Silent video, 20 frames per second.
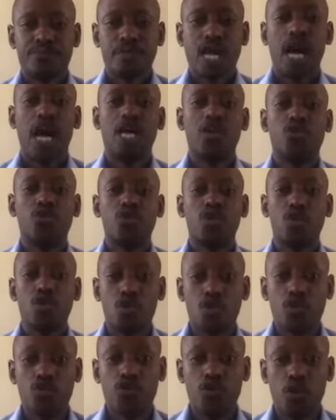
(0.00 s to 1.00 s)
And we
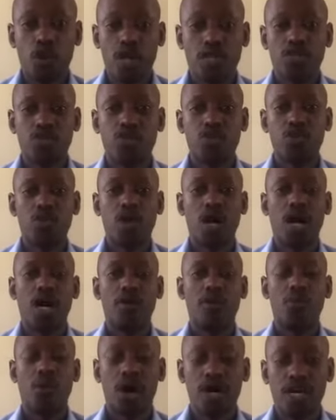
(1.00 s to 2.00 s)
look forward
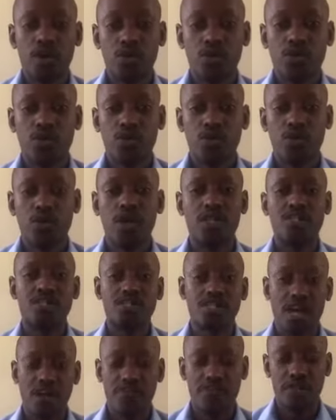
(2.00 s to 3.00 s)
to working with you and
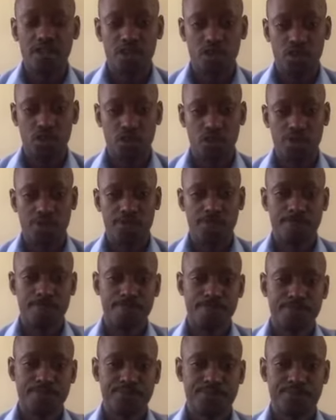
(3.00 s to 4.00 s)
serving you.
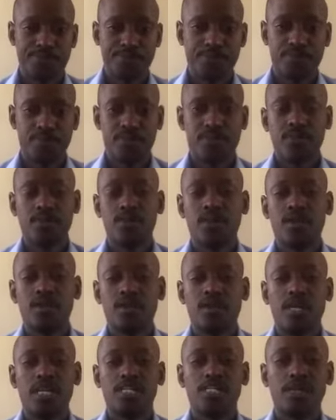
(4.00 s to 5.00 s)

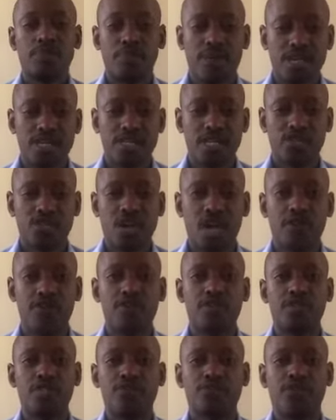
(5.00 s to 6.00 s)
It's a pleasure to have
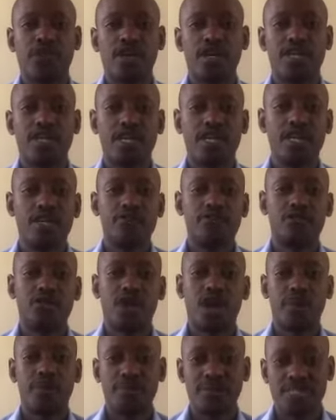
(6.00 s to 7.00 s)
you this Friday
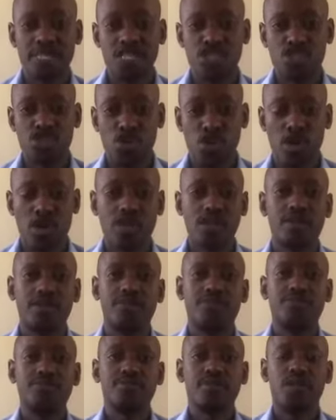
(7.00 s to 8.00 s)
for our business
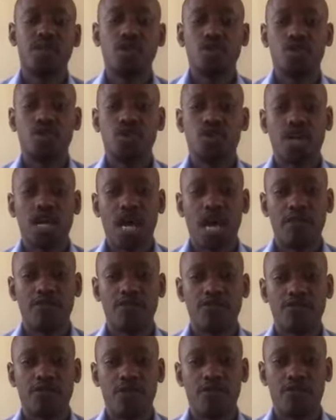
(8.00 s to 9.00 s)
talk. We usually have
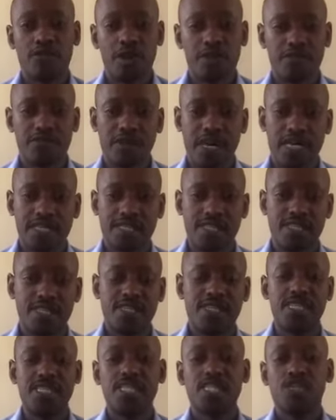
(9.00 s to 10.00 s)
it from 5:30
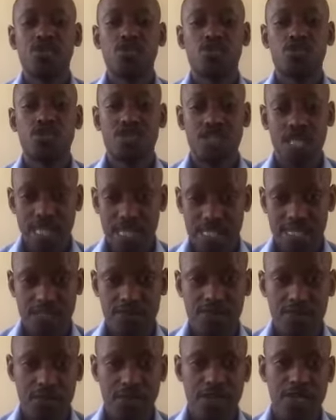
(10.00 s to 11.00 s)
to 6
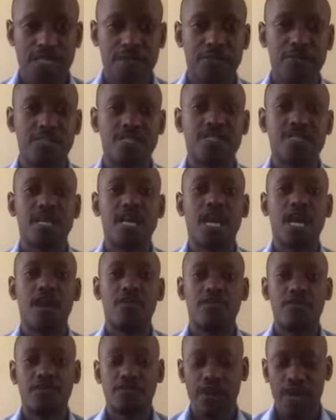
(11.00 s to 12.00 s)
for 30 minutes
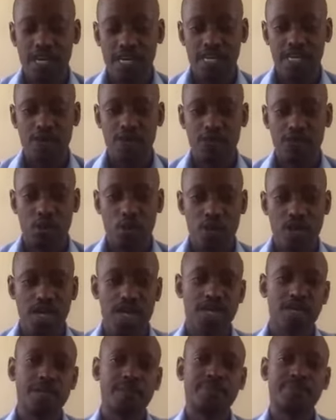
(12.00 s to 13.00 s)
every Friday of the
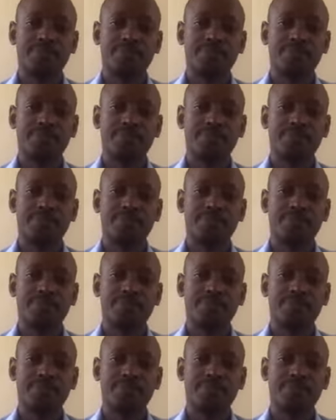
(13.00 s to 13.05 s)
week.